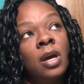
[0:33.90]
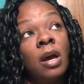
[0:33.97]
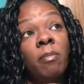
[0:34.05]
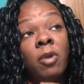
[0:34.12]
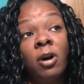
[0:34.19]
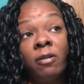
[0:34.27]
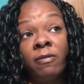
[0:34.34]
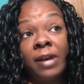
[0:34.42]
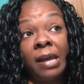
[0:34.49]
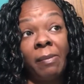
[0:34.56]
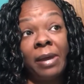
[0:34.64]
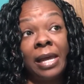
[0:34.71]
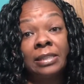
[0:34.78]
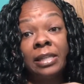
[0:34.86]
I bought
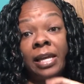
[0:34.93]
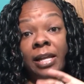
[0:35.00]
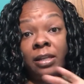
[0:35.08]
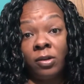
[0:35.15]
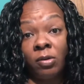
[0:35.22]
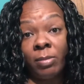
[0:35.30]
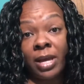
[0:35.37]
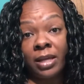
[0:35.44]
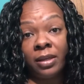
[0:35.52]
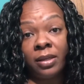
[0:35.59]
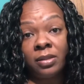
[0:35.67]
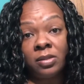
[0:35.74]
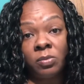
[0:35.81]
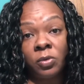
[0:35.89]
5 packs and I had to go back and
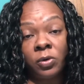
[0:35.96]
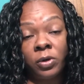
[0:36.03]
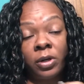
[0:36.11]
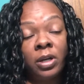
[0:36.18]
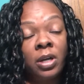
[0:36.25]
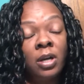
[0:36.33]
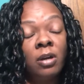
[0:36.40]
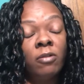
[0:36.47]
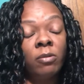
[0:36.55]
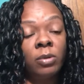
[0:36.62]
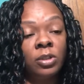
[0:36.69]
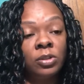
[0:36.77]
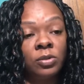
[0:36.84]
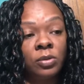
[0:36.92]
get some more
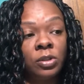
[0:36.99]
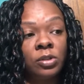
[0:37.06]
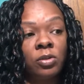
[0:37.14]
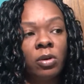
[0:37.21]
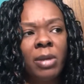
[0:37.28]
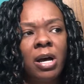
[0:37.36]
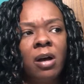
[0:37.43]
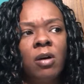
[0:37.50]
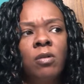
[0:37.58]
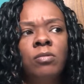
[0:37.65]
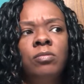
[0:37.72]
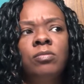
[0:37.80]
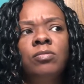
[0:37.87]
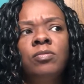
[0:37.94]
from the store. So
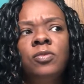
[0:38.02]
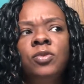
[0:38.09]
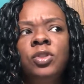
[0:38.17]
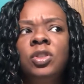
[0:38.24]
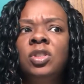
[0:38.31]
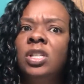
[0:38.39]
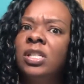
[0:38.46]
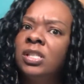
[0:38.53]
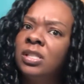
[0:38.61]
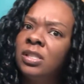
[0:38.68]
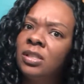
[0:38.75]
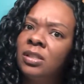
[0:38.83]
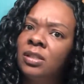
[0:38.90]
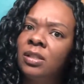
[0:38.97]
about
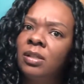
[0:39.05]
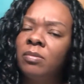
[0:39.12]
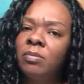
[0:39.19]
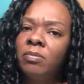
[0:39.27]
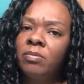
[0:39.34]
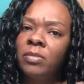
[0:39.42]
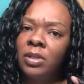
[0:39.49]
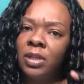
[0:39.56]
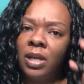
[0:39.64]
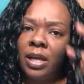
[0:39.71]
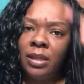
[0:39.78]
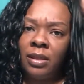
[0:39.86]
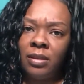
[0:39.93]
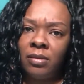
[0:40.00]
6
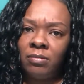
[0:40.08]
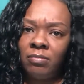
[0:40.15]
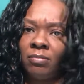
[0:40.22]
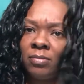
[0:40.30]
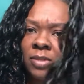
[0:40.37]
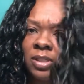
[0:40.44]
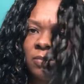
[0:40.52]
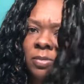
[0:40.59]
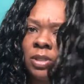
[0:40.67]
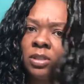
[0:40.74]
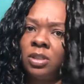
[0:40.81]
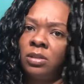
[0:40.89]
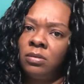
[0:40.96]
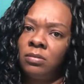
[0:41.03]
in this
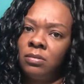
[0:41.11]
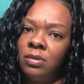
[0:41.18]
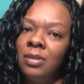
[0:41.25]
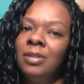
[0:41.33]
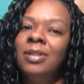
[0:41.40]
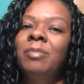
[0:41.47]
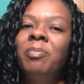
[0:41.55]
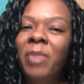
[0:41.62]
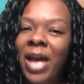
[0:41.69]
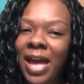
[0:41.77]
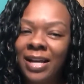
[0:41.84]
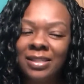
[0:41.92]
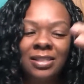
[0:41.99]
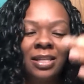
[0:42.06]
much
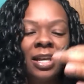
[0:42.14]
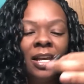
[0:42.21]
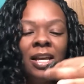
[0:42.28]
packs.